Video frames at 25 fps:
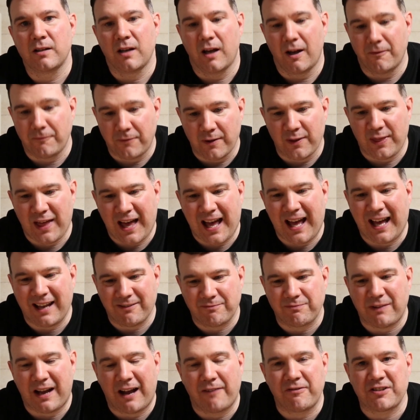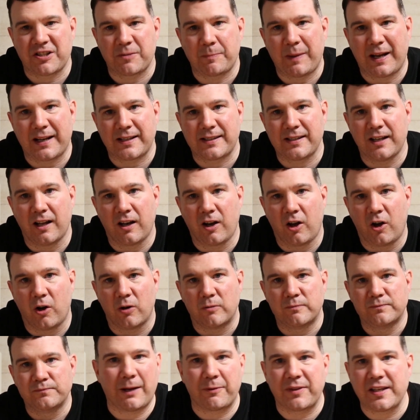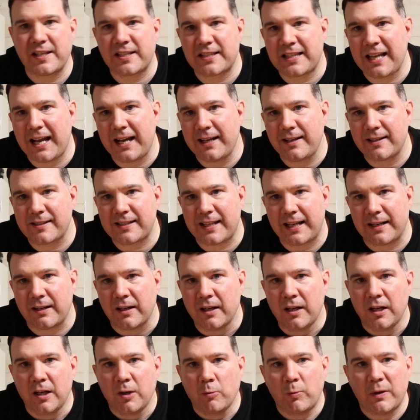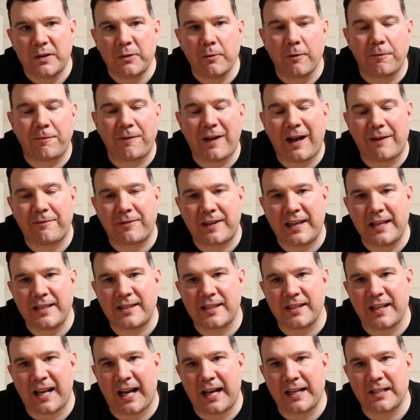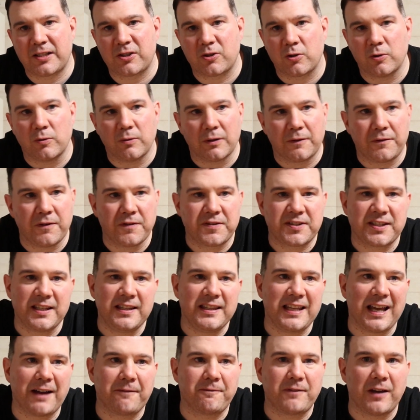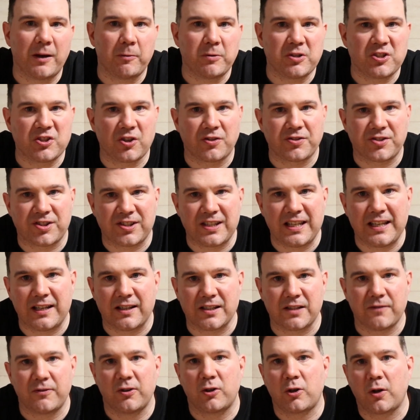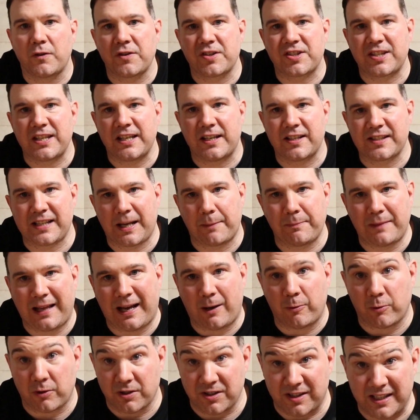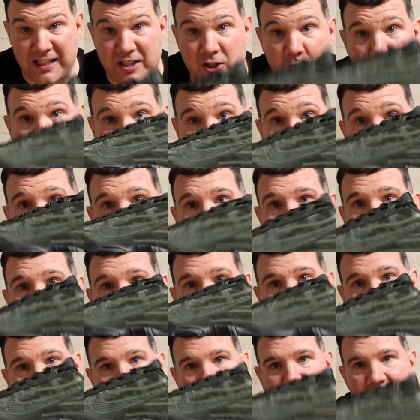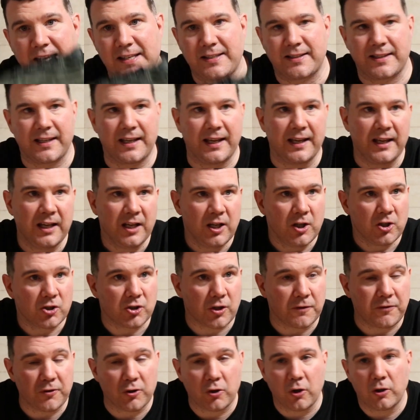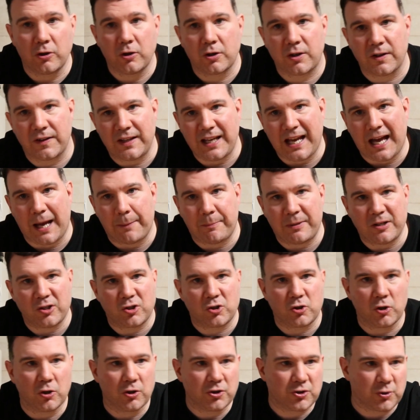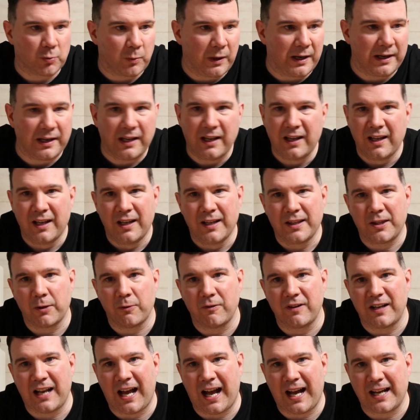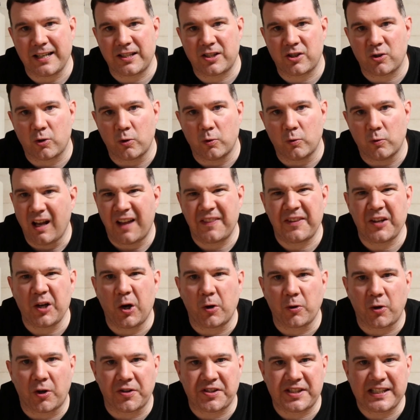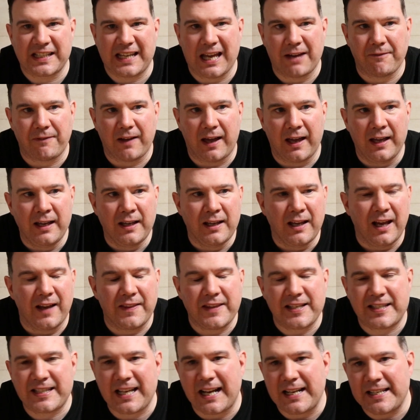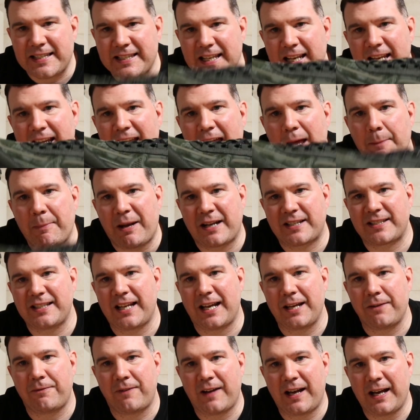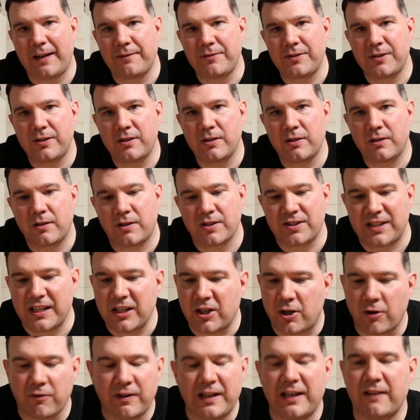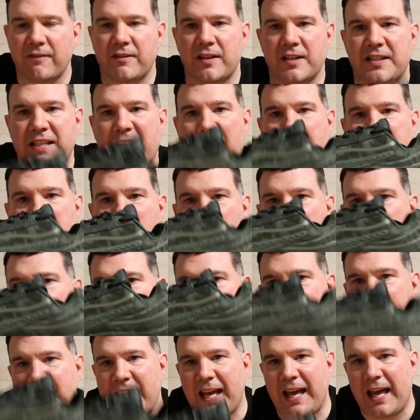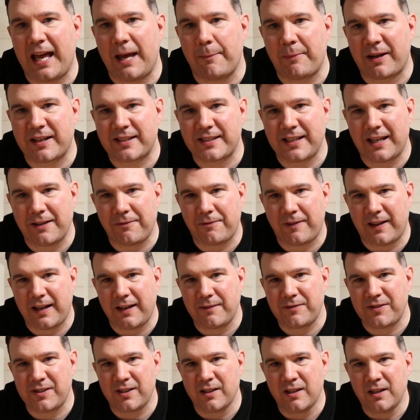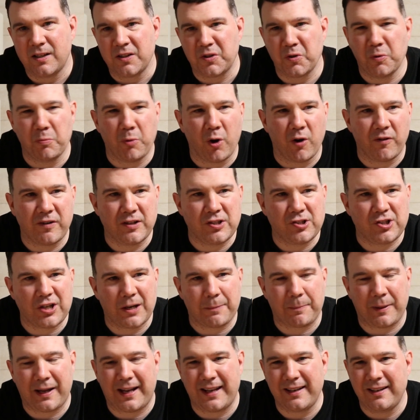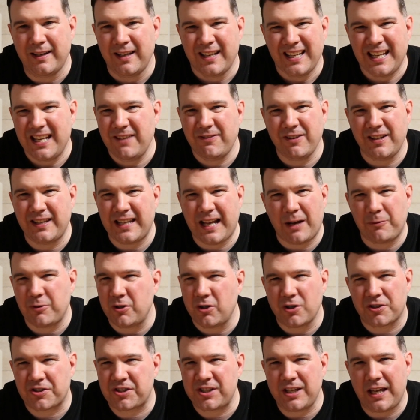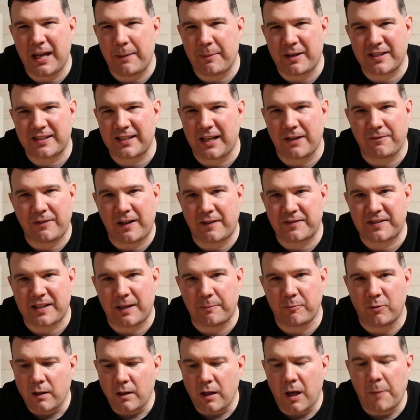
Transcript: And for that, I respect it a lot. They started as like, when there were 5 kids in high school, if you've seen the advert, which is on Sneakers, if you've gone on the Sneakers app now, because these come out in the UK on Thursday, so if you go and look at the app, it shows you when they were in high school and they all got together. And they started selling Air Max 95s, because in Korea at the time, you couldn't really get Air Max 95s. They were more in Japan. Even now, you don't see Air Max 95s that much.